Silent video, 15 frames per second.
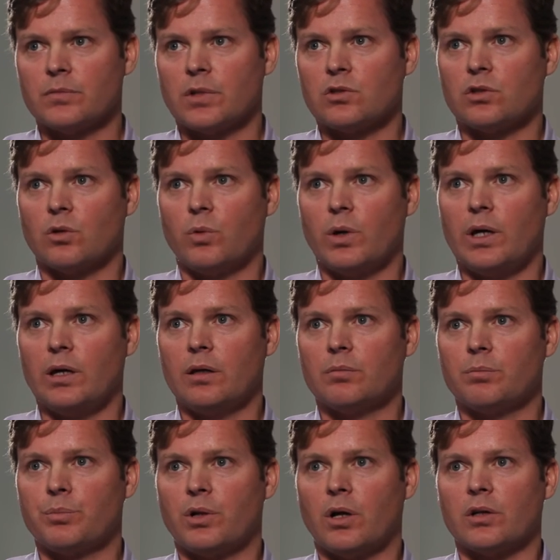So we
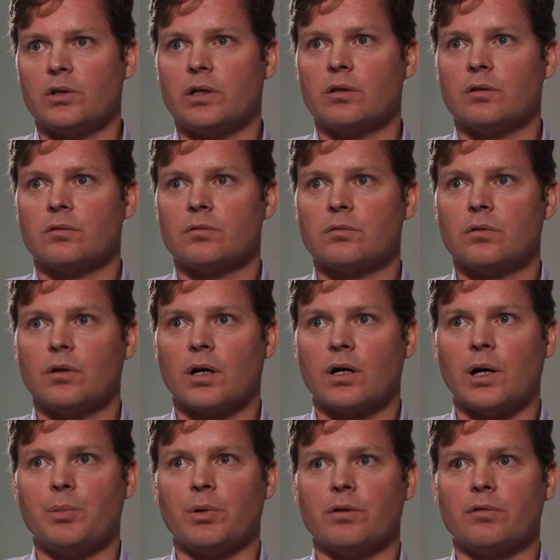plugged in a
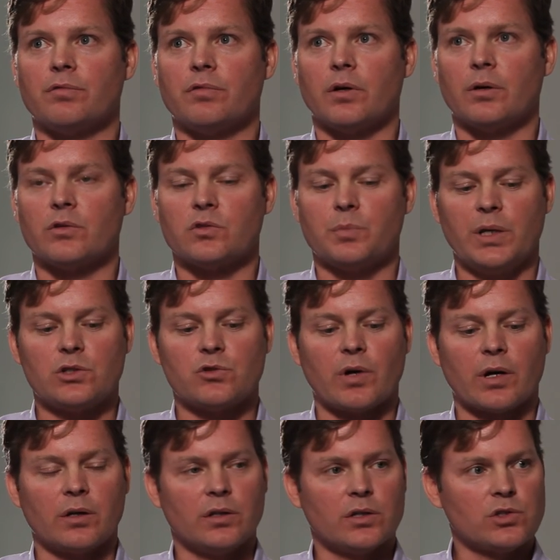couple of uh, speech
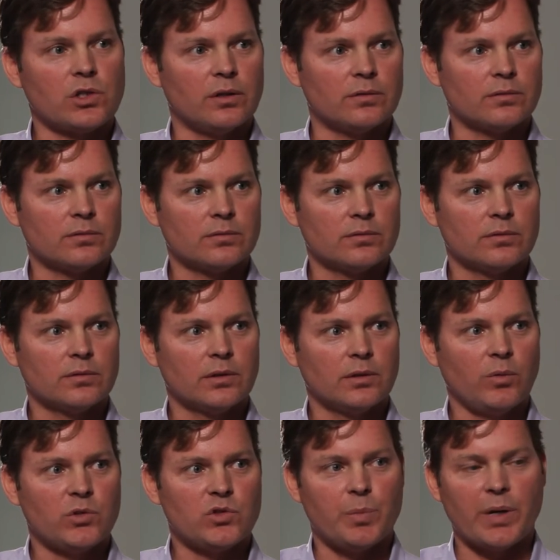recognition,
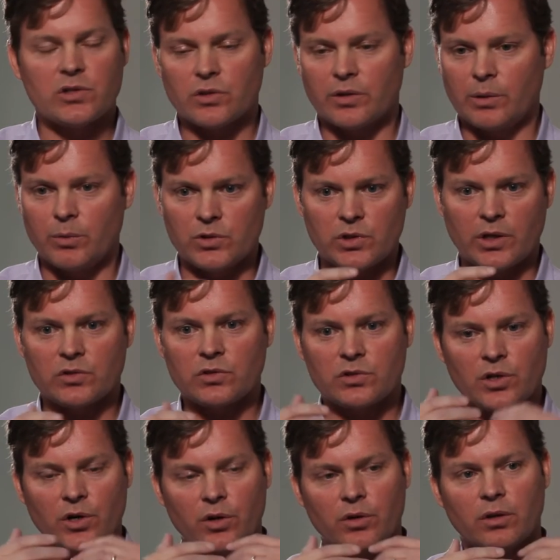which basically would just
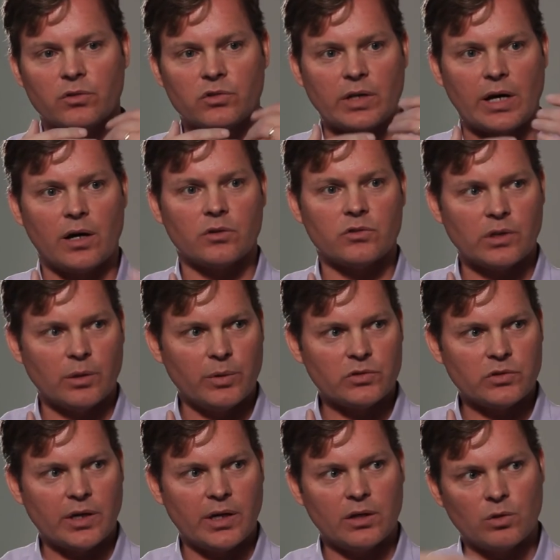turn the sounds that we
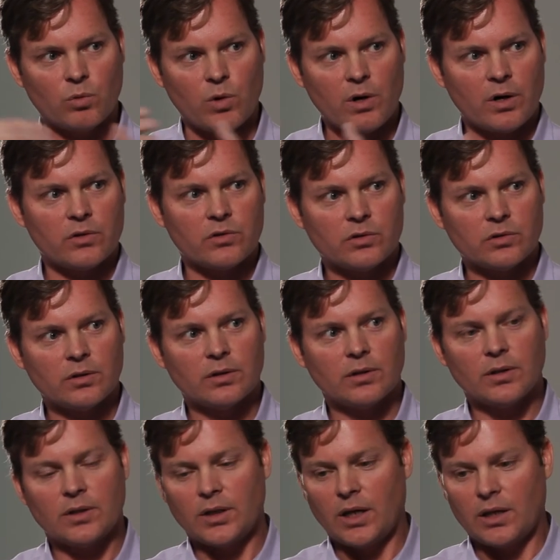say into words
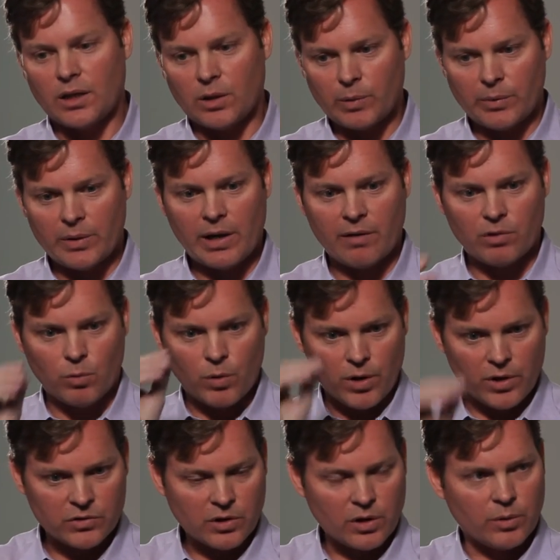and then we would have the
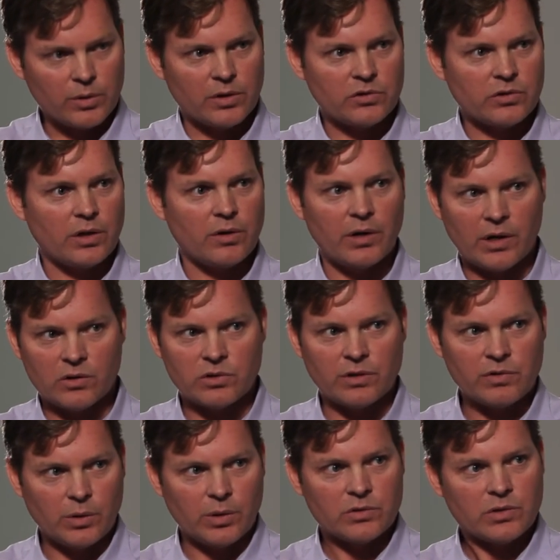words go into Siri as
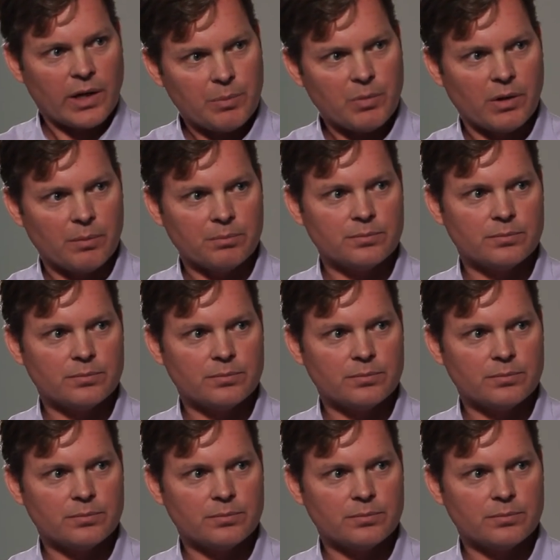if you had typed them.